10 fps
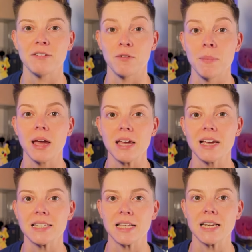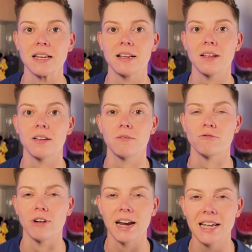for me isn't
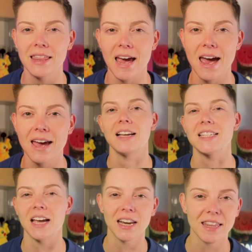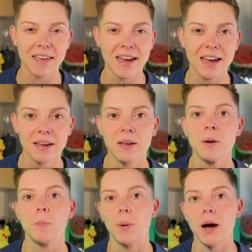really there. It's kind of there,
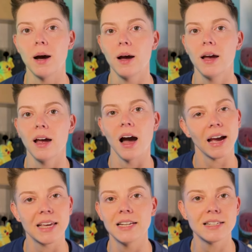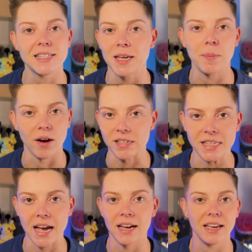but I can see past
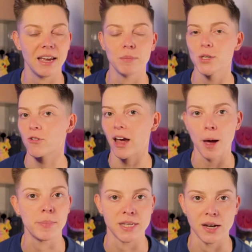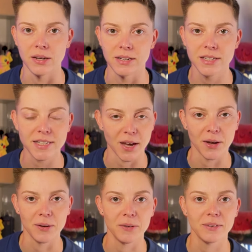that. It was a great episode,
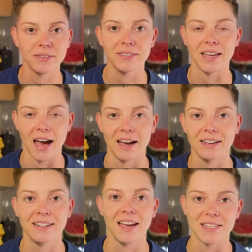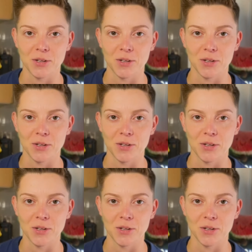so yeah, it's